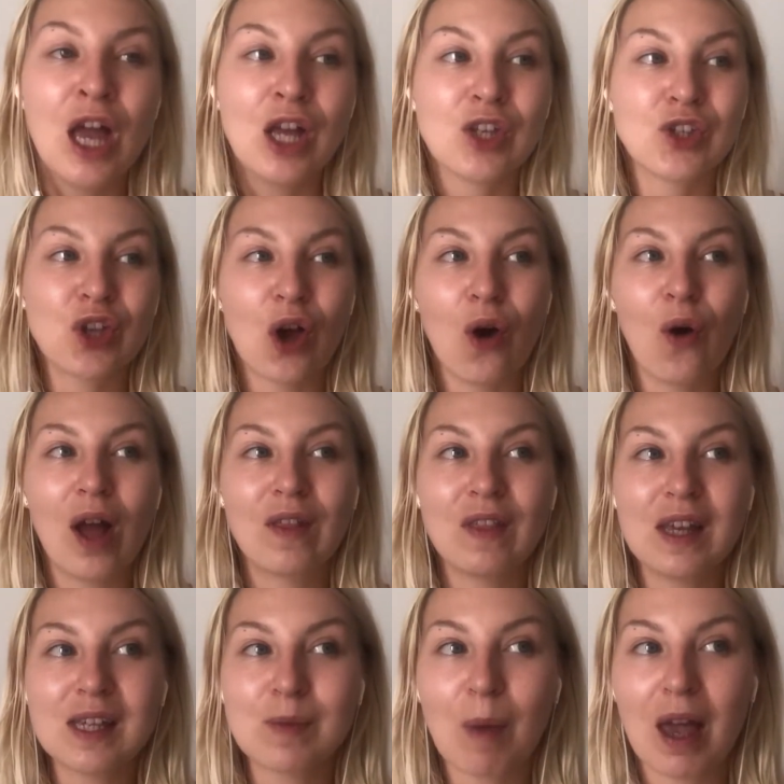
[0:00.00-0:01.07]
So, and
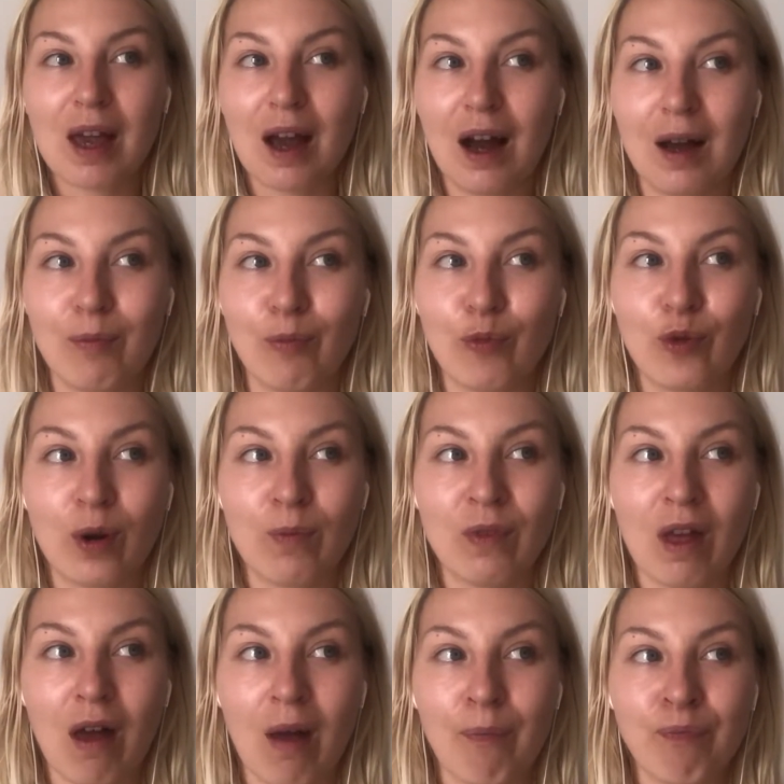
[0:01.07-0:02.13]
this might come from
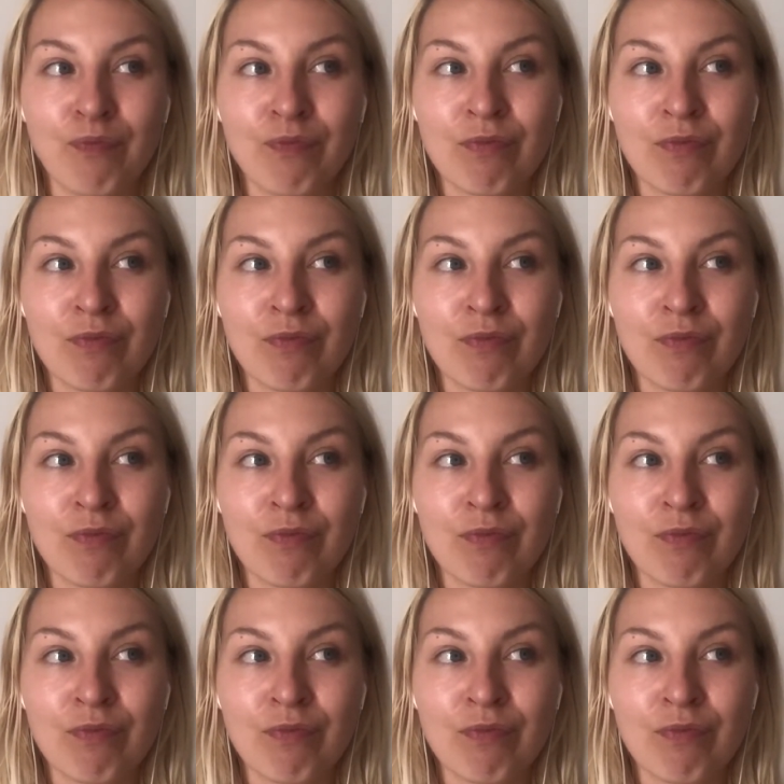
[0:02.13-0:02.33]
the,